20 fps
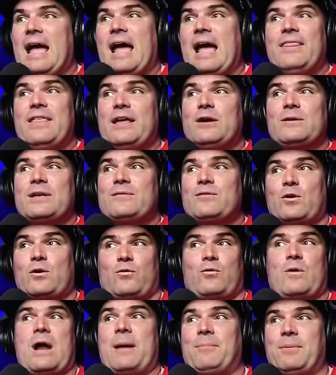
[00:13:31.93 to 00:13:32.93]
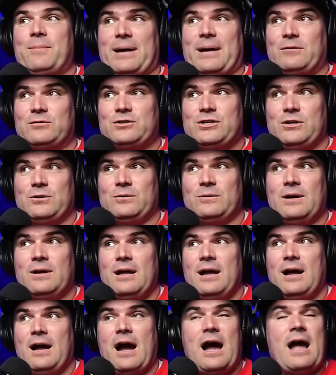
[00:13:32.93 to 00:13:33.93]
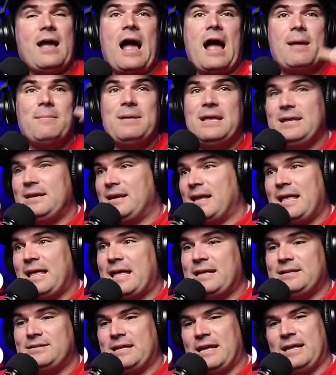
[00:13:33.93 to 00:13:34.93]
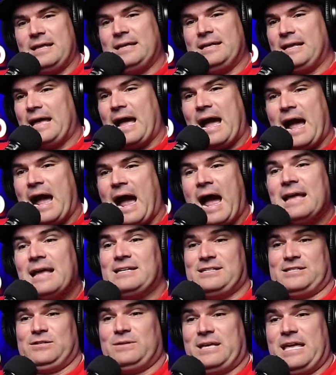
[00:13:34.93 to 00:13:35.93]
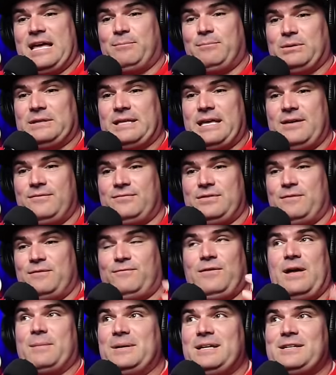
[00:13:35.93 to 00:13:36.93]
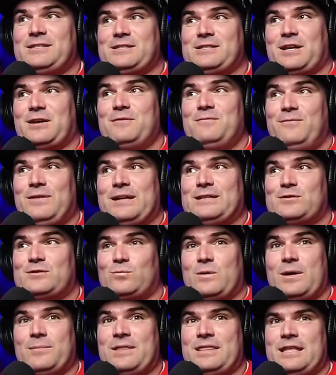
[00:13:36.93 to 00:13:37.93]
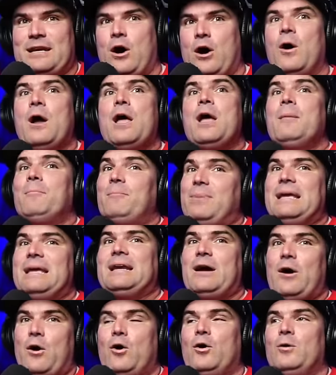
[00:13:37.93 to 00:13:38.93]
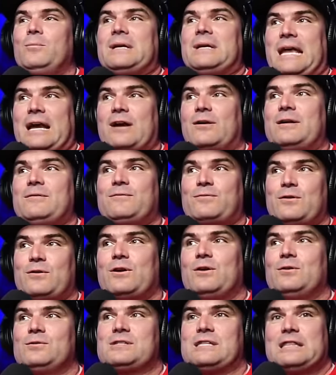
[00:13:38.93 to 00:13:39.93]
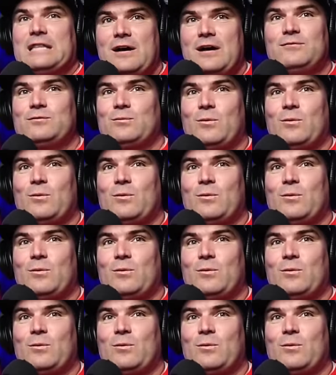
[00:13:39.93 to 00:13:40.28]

and they don't give a crap about you. I mean, I still can't believe that feminists convinced women that no, being at home caring for those loved